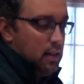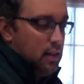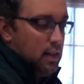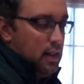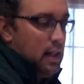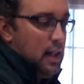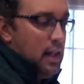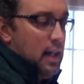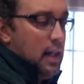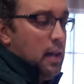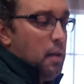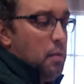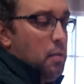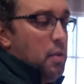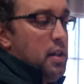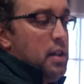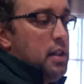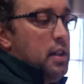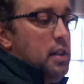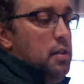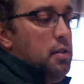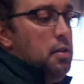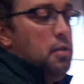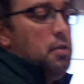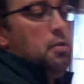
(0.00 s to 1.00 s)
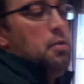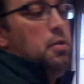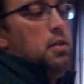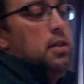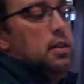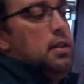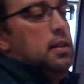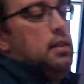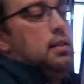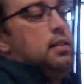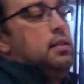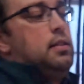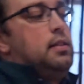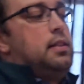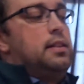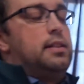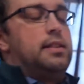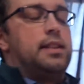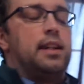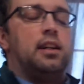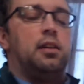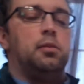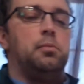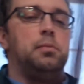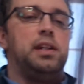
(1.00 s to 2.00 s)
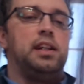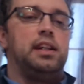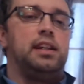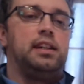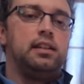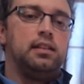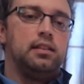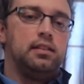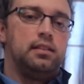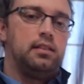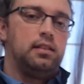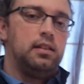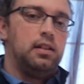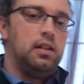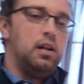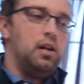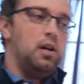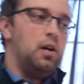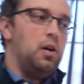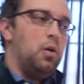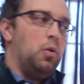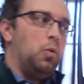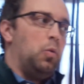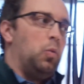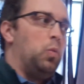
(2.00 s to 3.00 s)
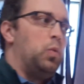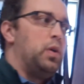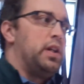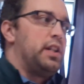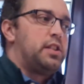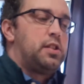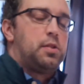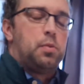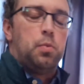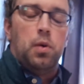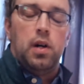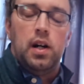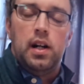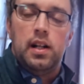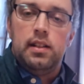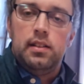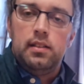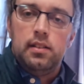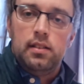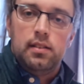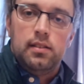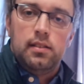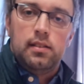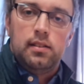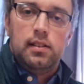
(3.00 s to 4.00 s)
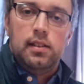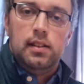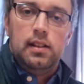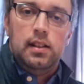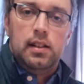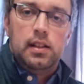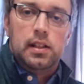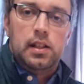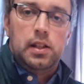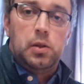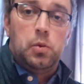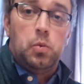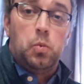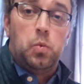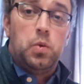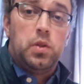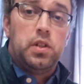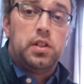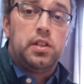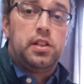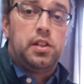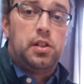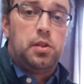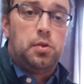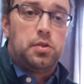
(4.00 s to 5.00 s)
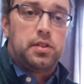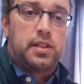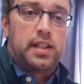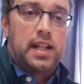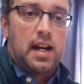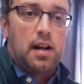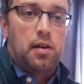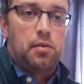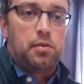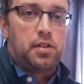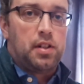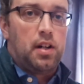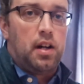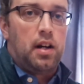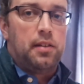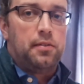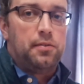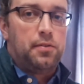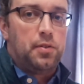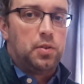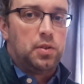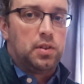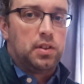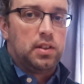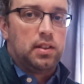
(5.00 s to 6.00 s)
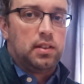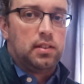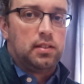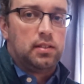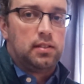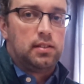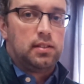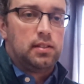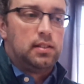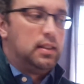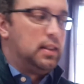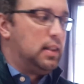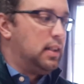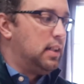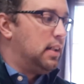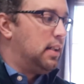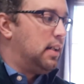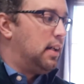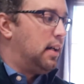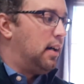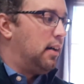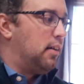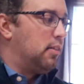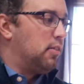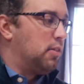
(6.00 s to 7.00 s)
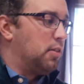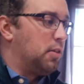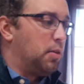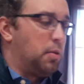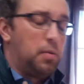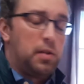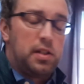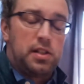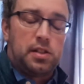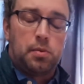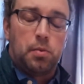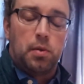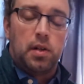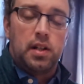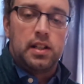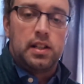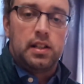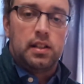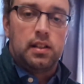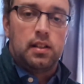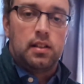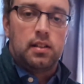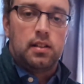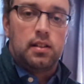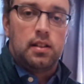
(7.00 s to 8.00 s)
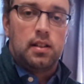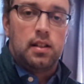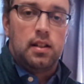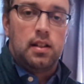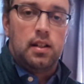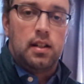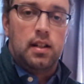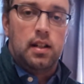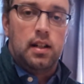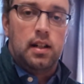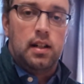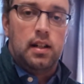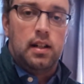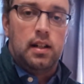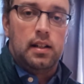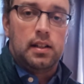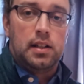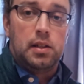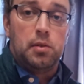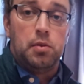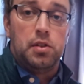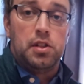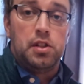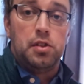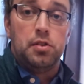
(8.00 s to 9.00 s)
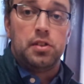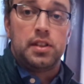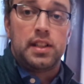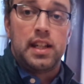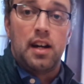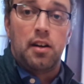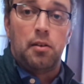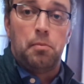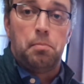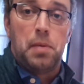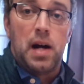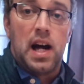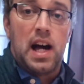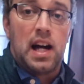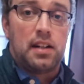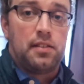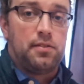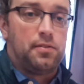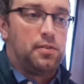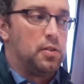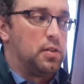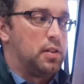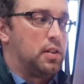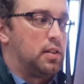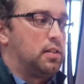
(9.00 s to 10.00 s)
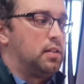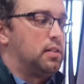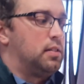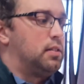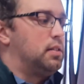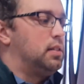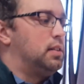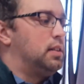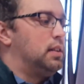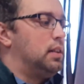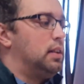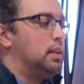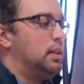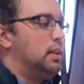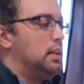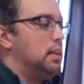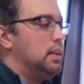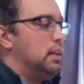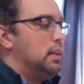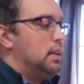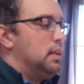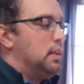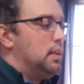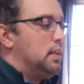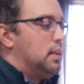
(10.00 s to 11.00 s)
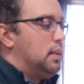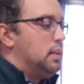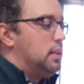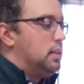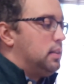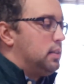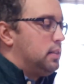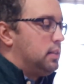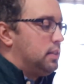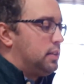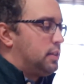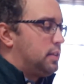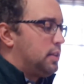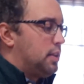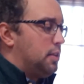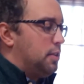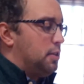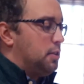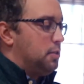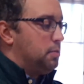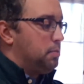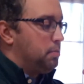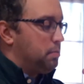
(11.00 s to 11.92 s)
and I want you to tell me which one you would use count on for, or which one you would use count back for. So